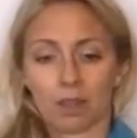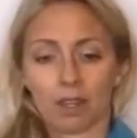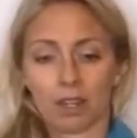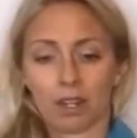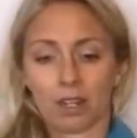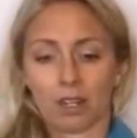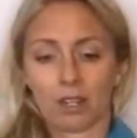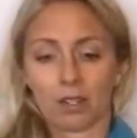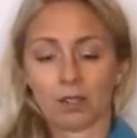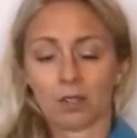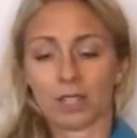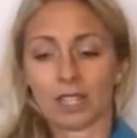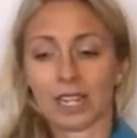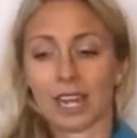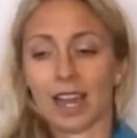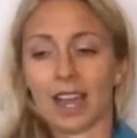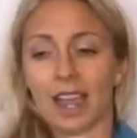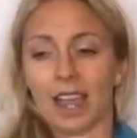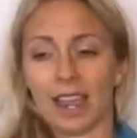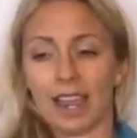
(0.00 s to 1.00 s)
I'm going to use
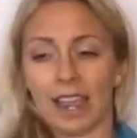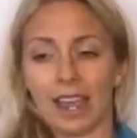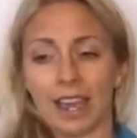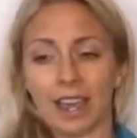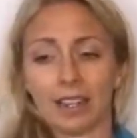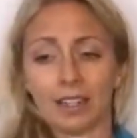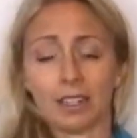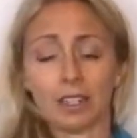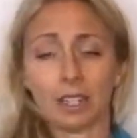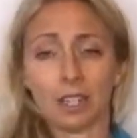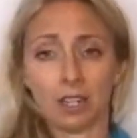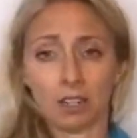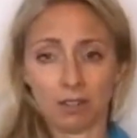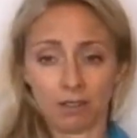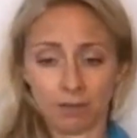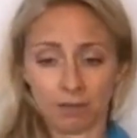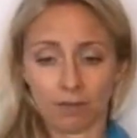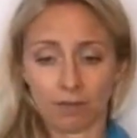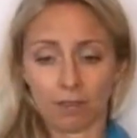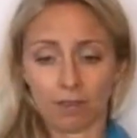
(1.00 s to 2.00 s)
a hand
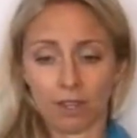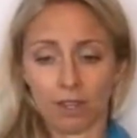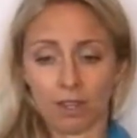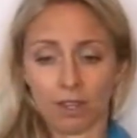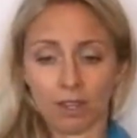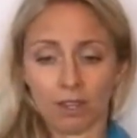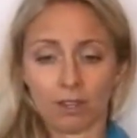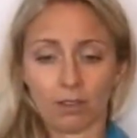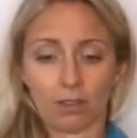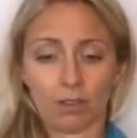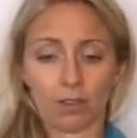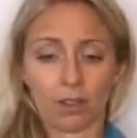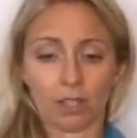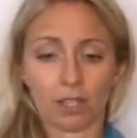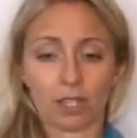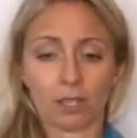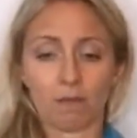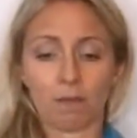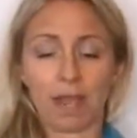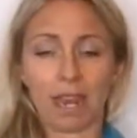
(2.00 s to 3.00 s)
for
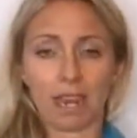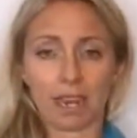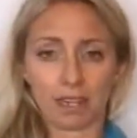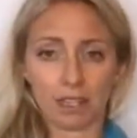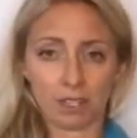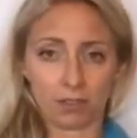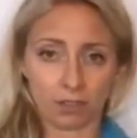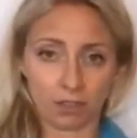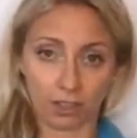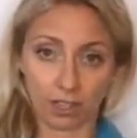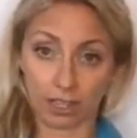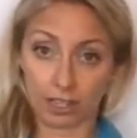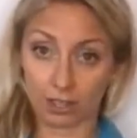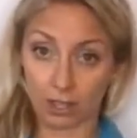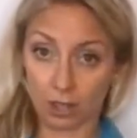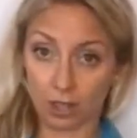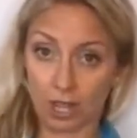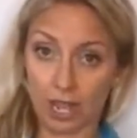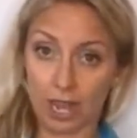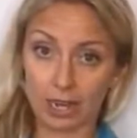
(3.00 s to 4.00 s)
the space, for like
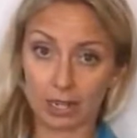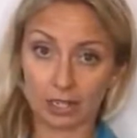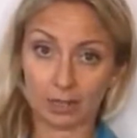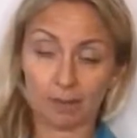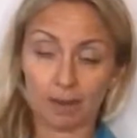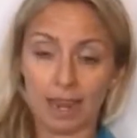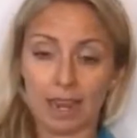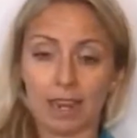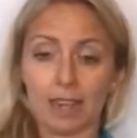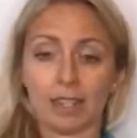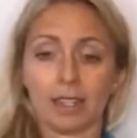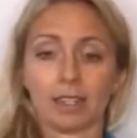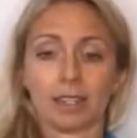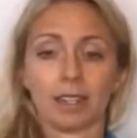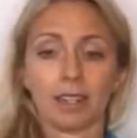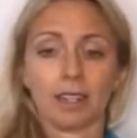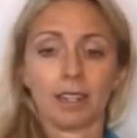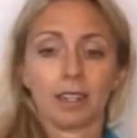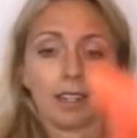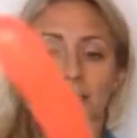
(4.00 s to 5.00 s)
the thigh space.
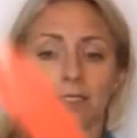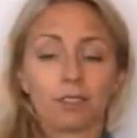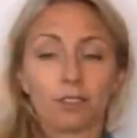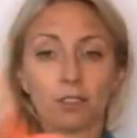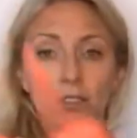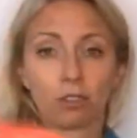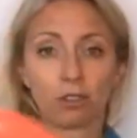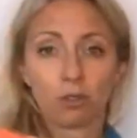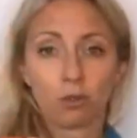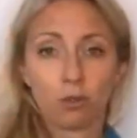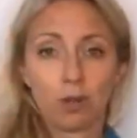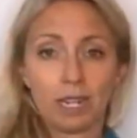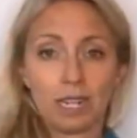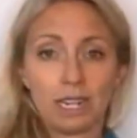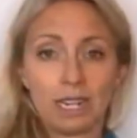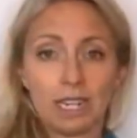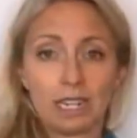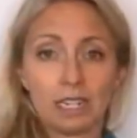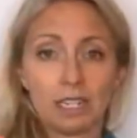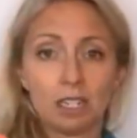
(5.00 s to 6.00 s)

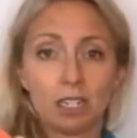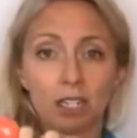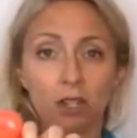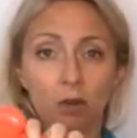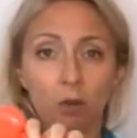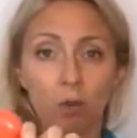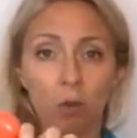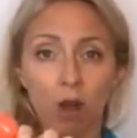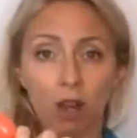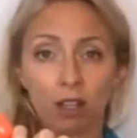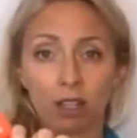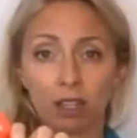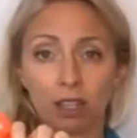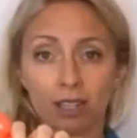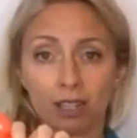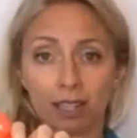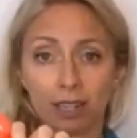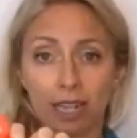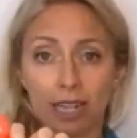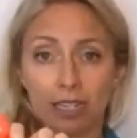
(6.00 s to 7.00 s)
Squeeze
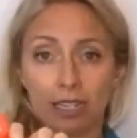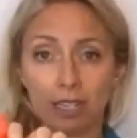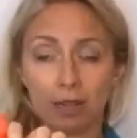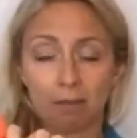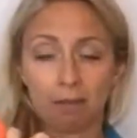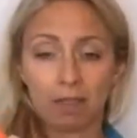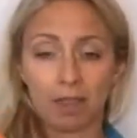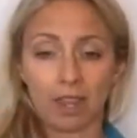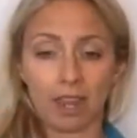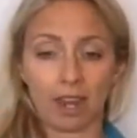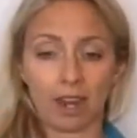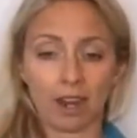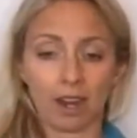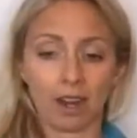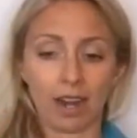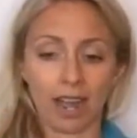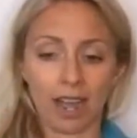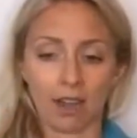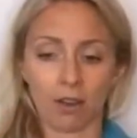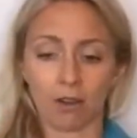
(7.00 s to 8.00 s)
once to let some of the air
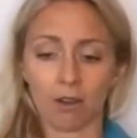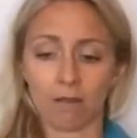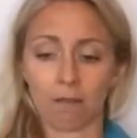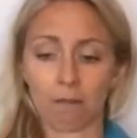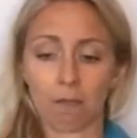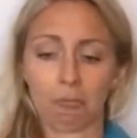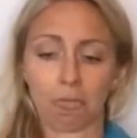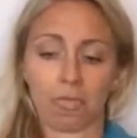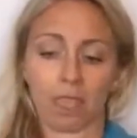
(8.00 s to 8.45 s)
out,